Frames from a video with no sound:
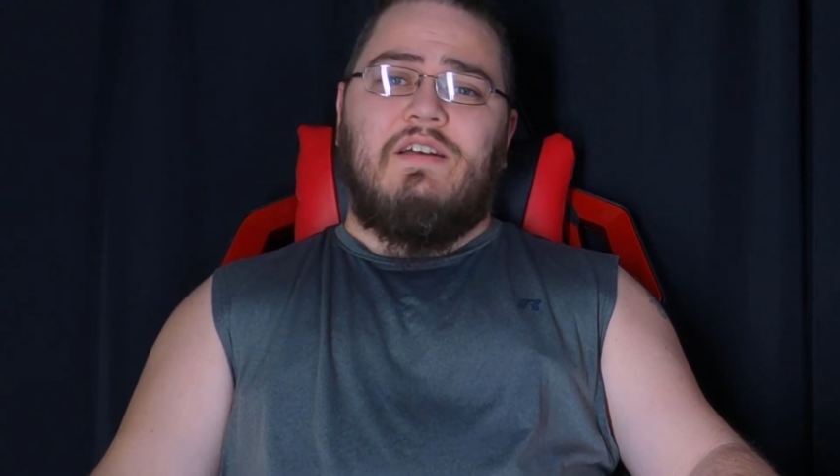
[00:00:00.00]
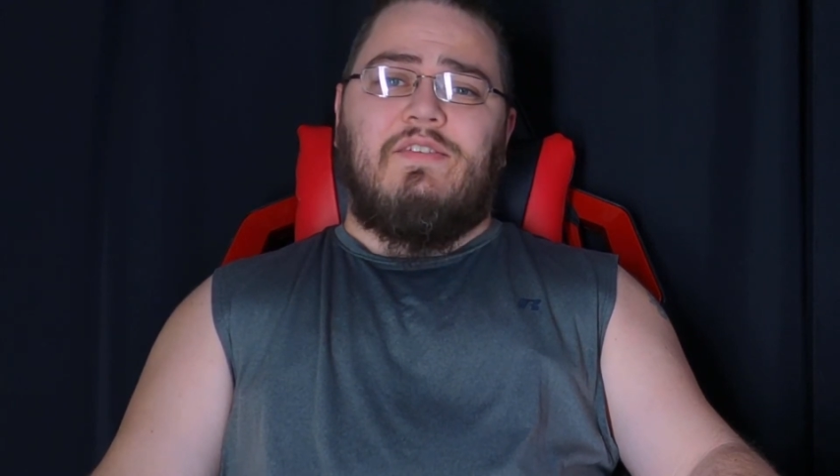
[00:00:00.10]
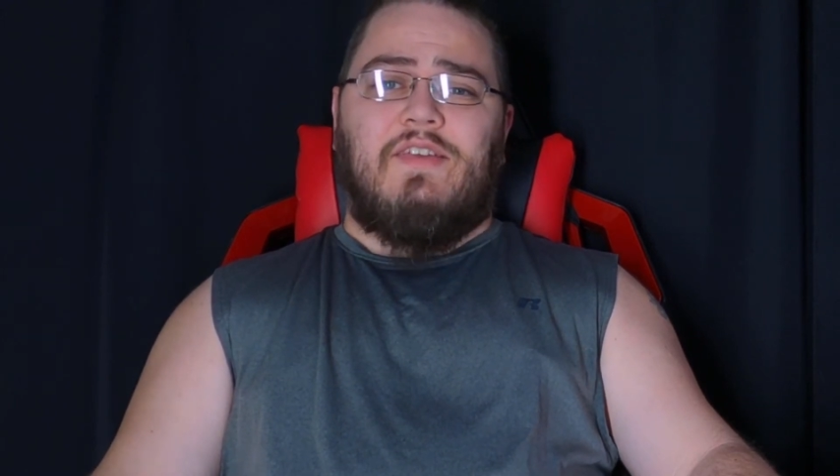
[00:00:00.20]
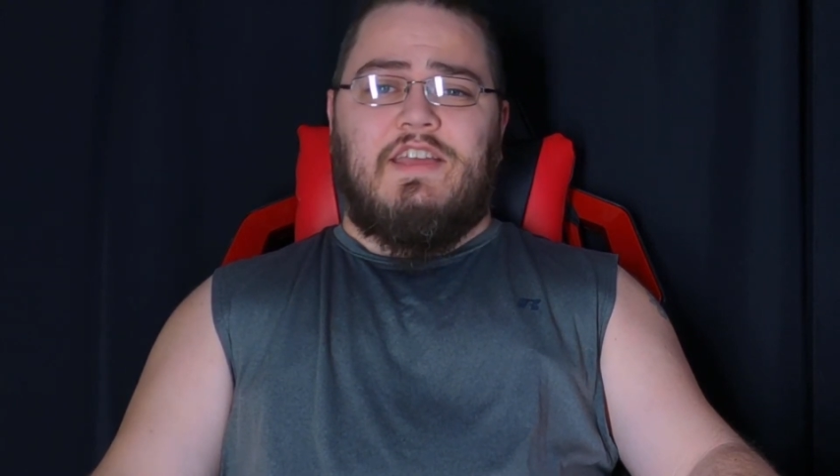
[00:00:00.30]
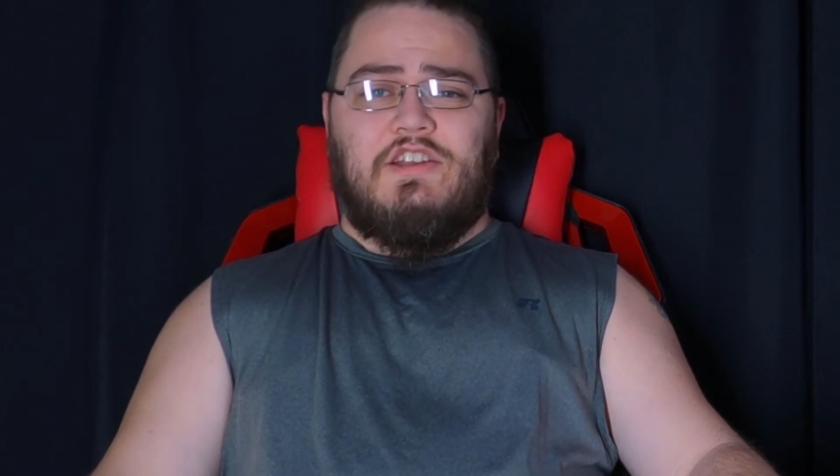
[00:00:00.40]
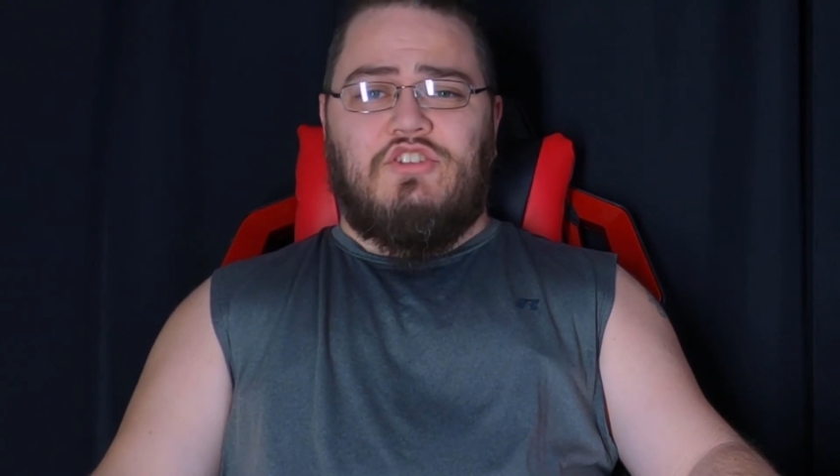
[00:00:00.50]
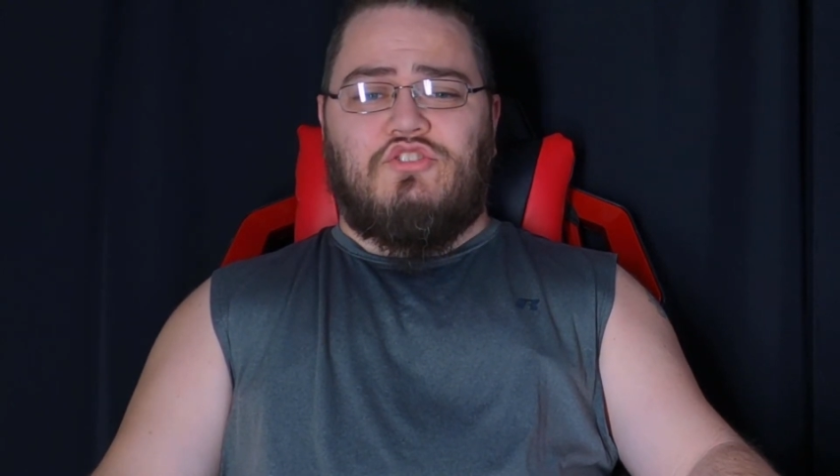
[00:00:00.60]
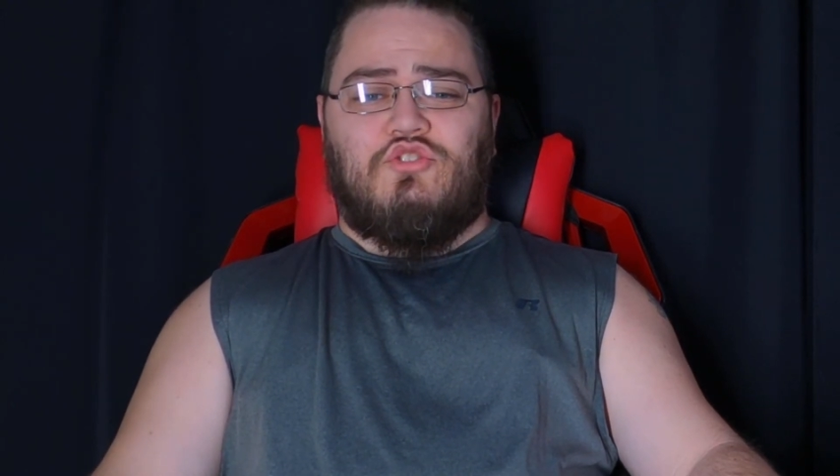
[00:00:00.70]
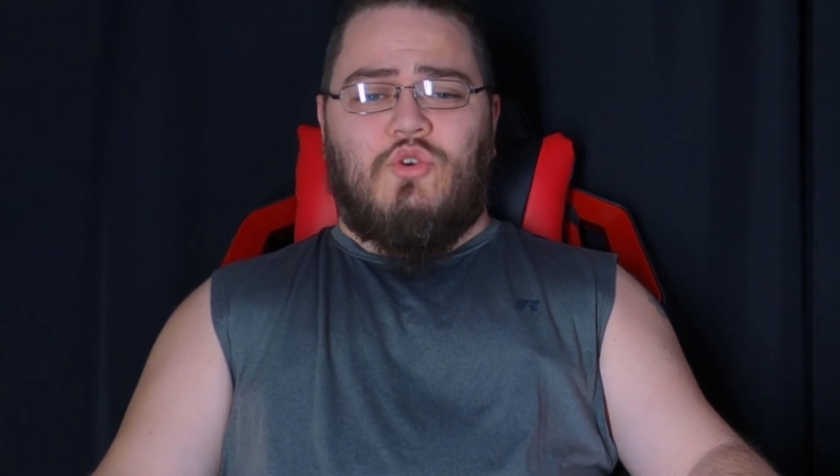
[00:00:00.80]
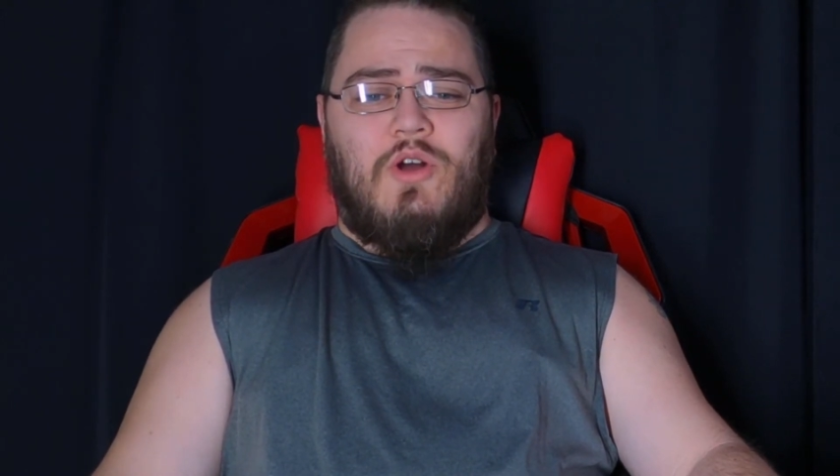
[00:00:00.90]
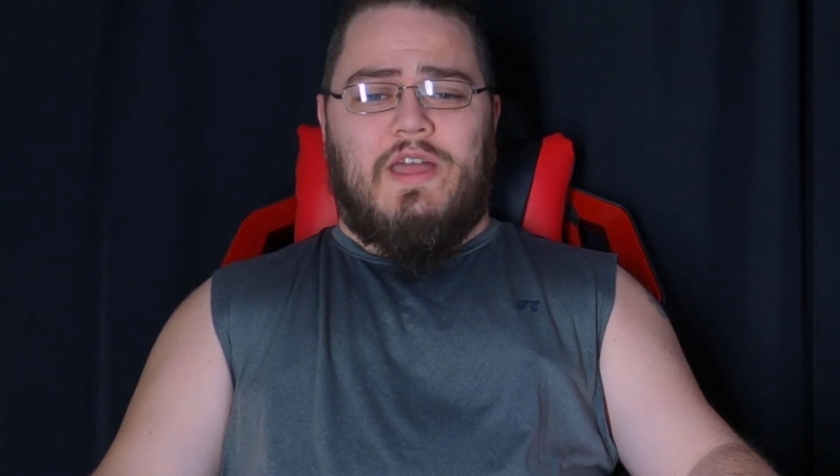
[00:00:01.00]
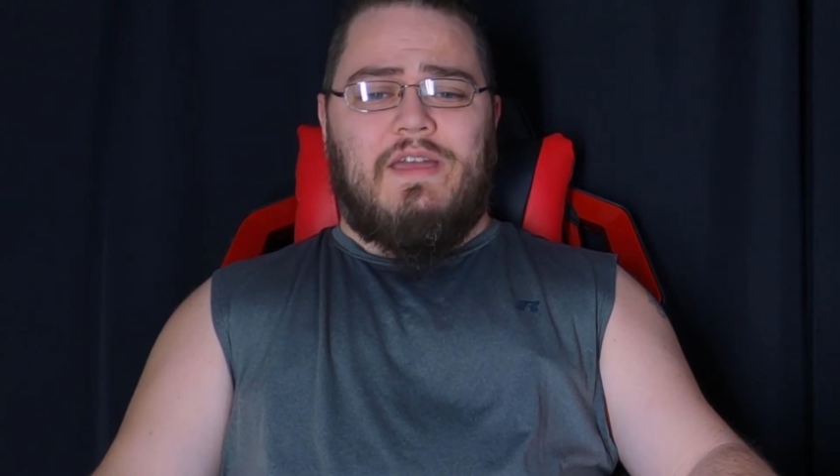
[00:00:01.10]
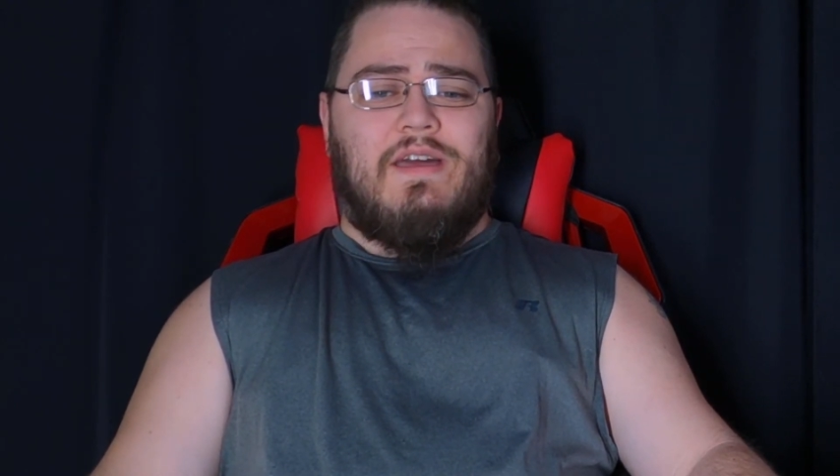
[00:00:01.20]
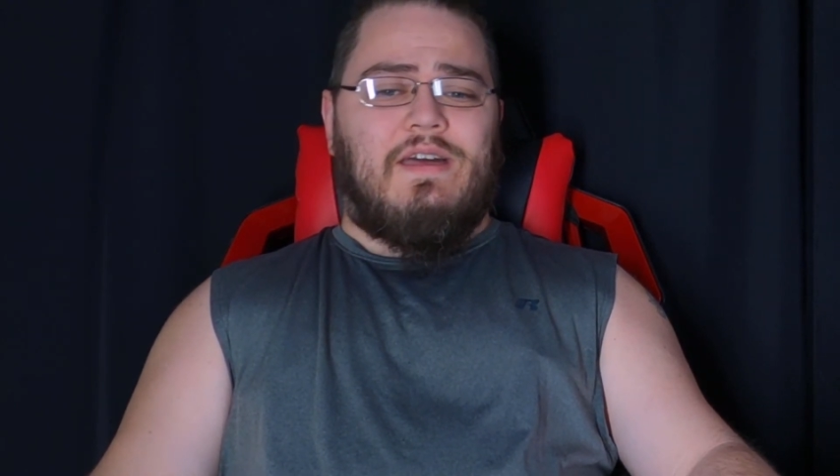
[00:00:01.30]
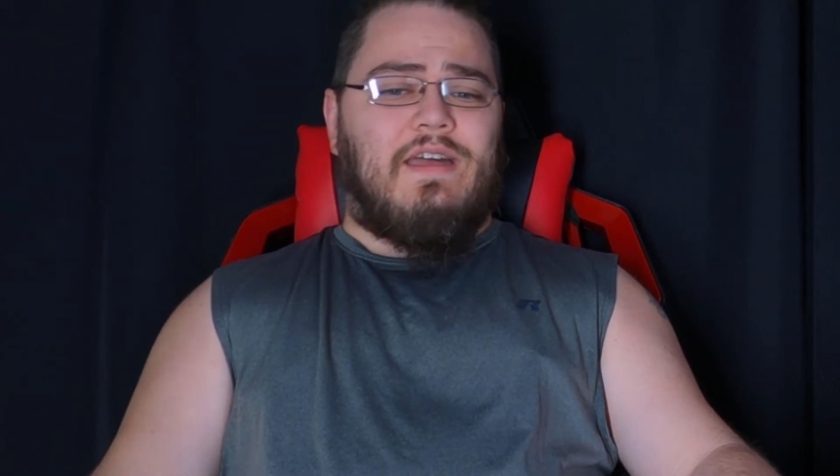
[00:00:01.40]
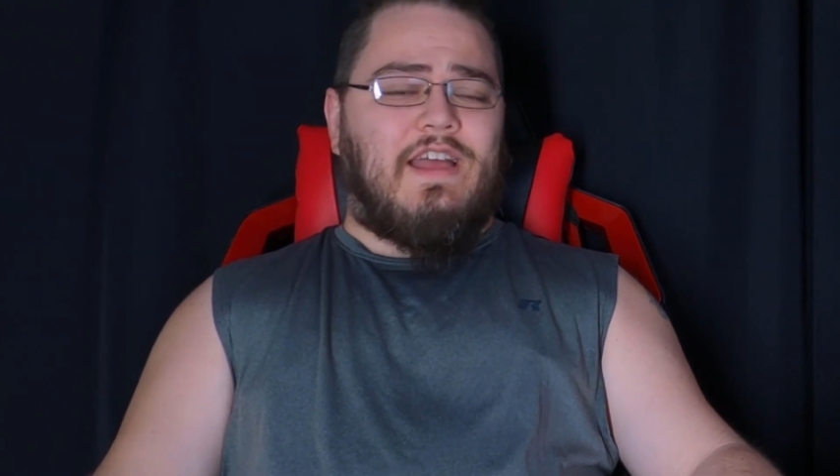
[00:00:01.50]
seek and destroy,